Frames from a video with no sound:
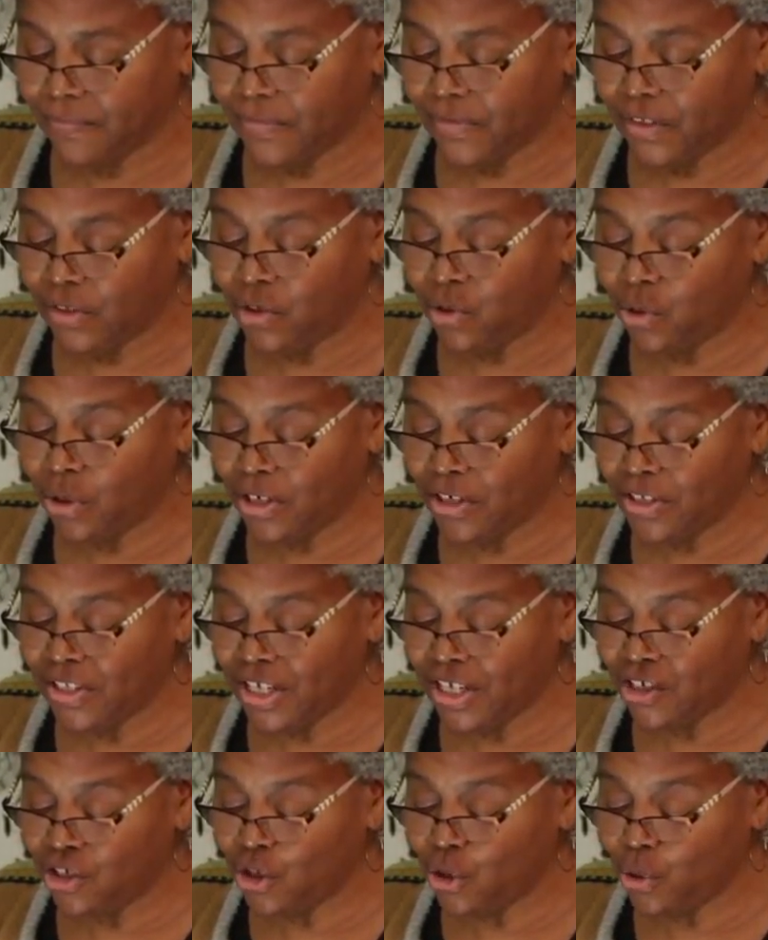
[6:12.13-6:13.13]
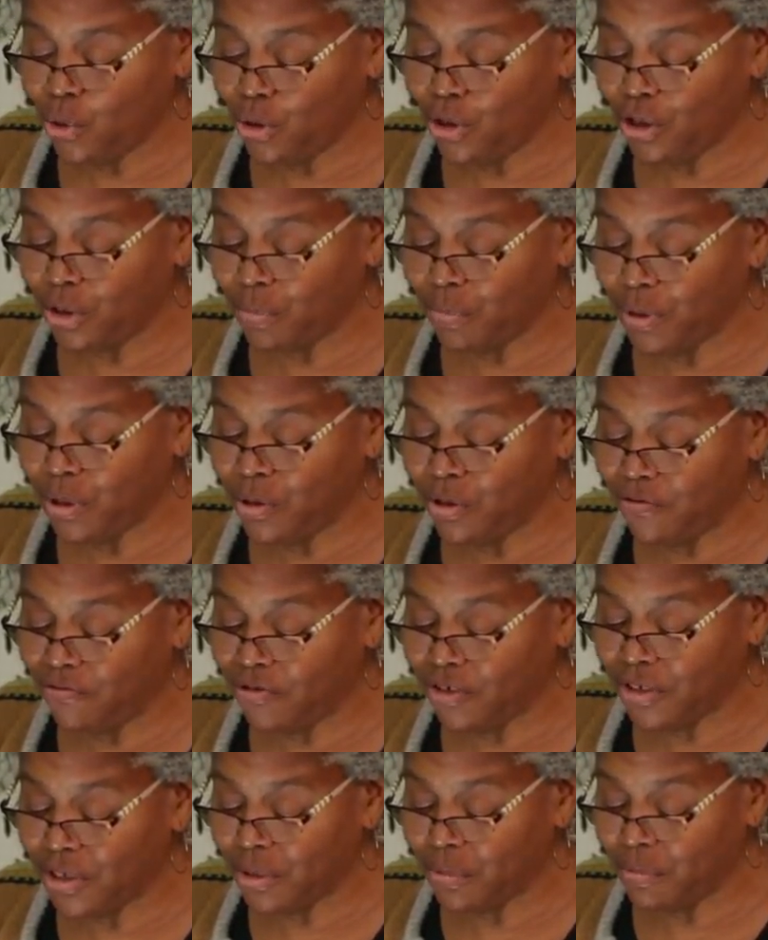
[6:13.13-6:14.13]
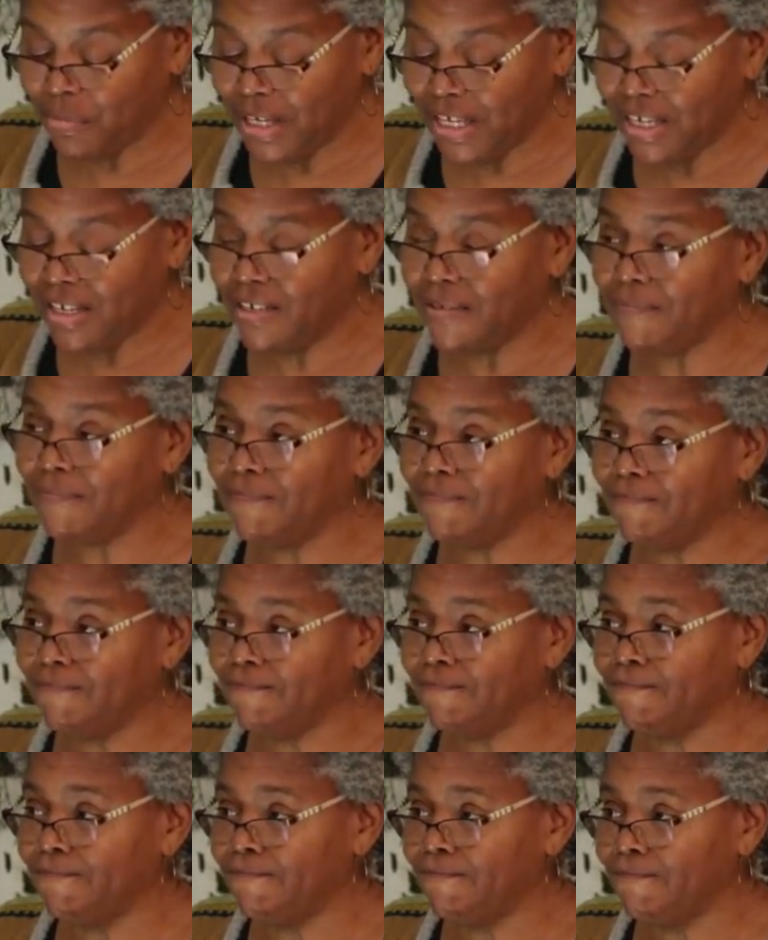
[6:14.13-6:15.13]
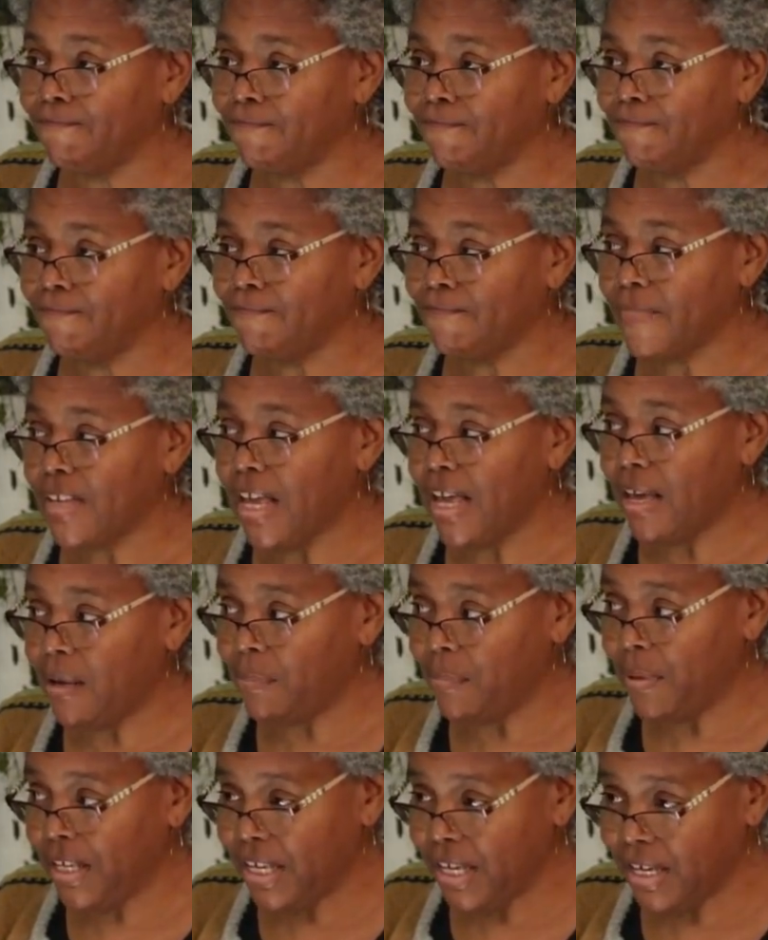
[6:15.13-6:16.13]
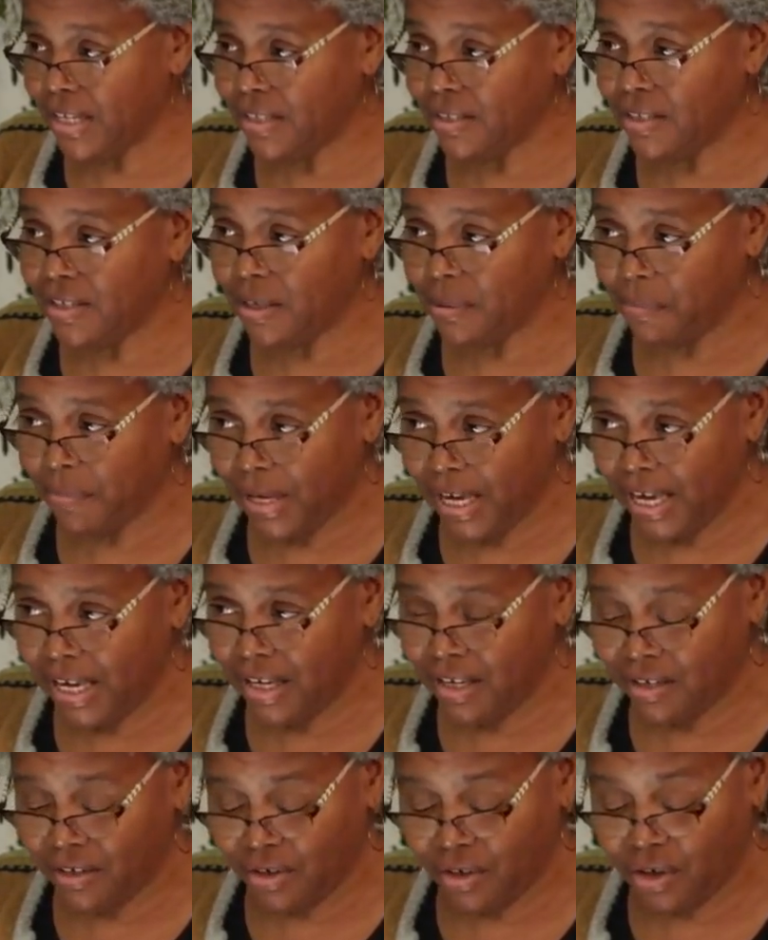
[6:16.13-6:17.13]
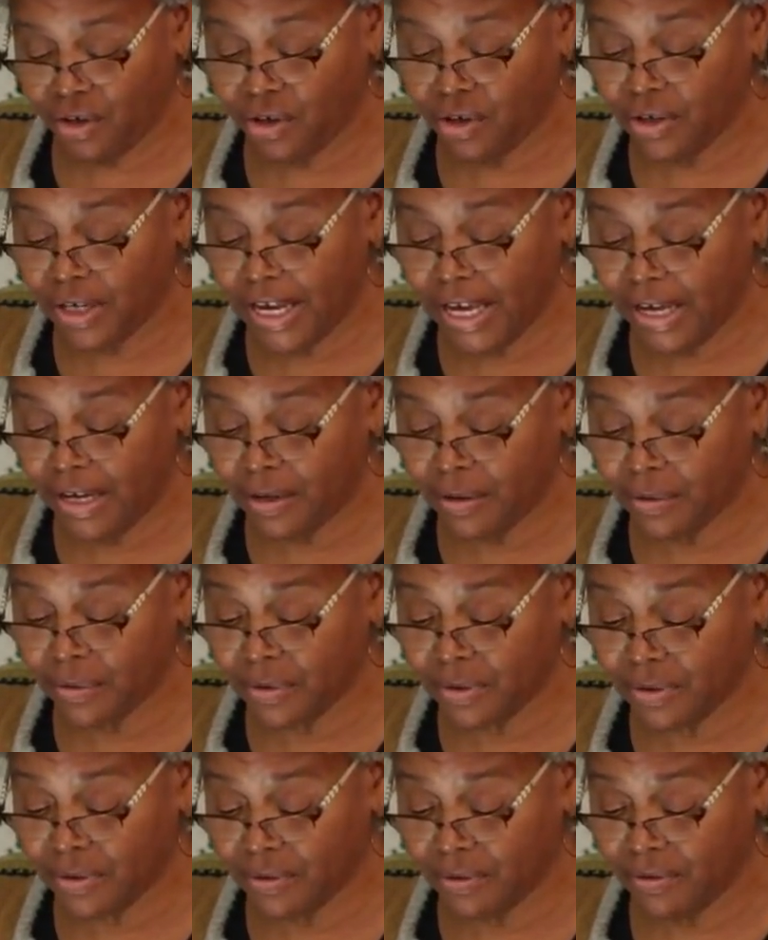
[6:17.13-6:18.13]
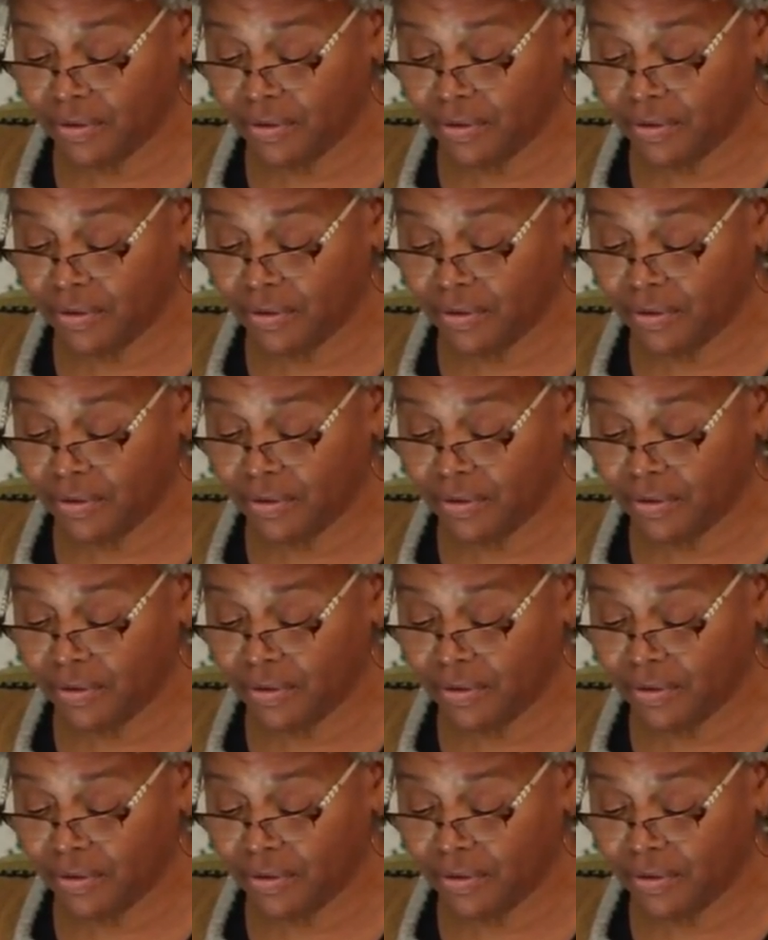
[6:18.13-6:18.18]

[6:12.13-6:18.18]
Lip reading: The daughter says, "You look beautiful to me," and begins to paint her nails.